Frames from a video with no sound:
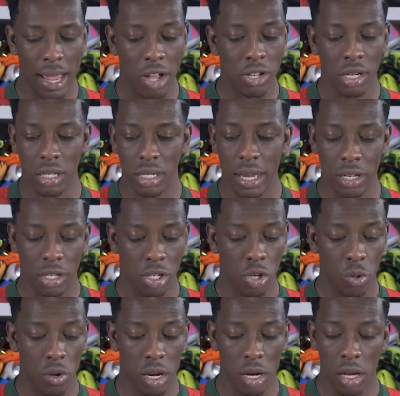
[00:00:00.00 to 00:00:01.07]
Now, as I said
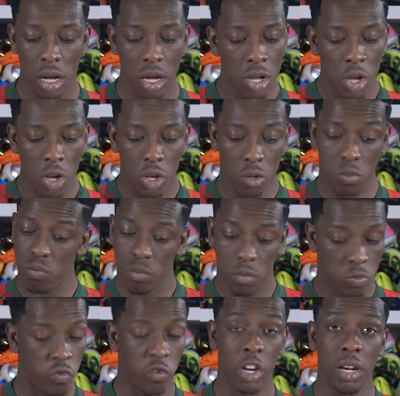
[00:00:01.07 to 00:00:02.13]
to you earlier,
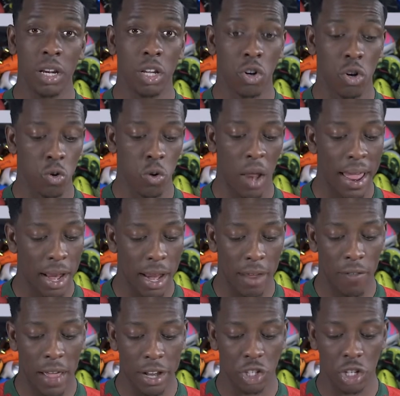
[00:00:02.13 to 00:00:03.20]
really cool that
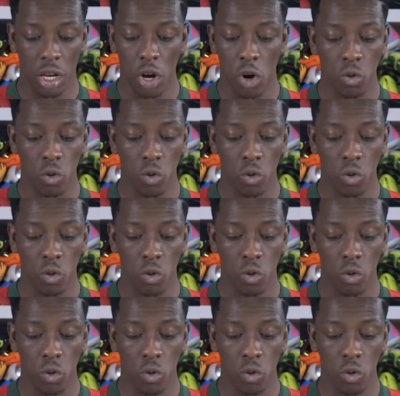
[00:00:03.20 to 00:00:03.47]
they've actually